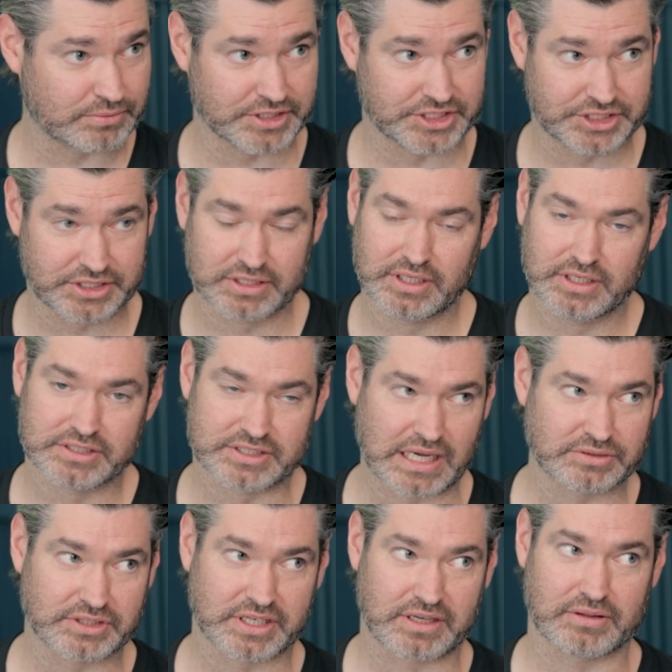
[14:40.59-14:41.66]
which
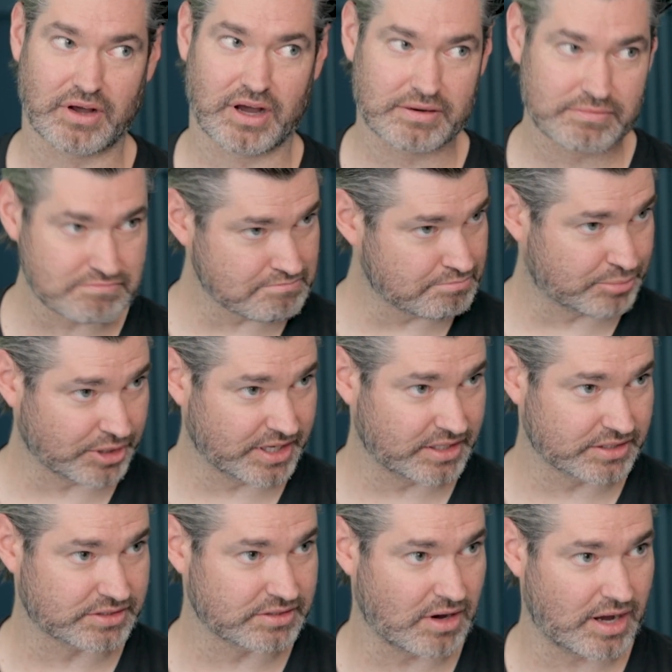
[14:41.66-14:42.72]
sounds like a lot, but it
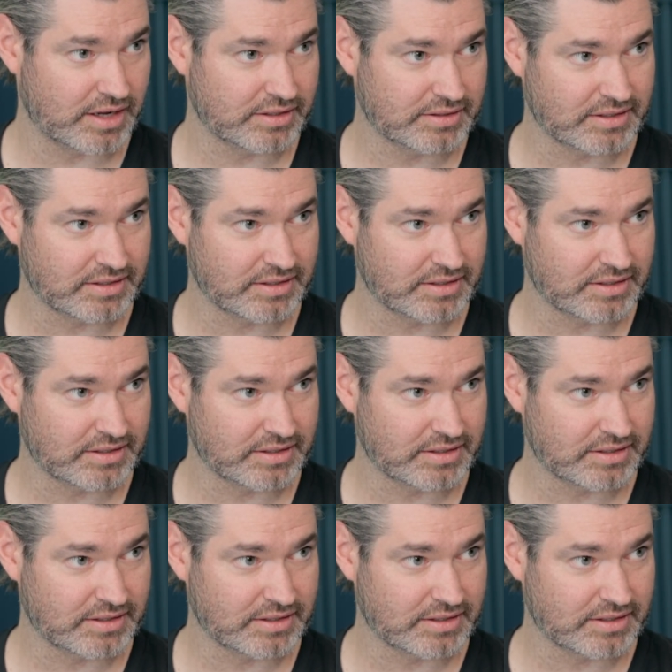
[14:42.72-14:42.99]
is not.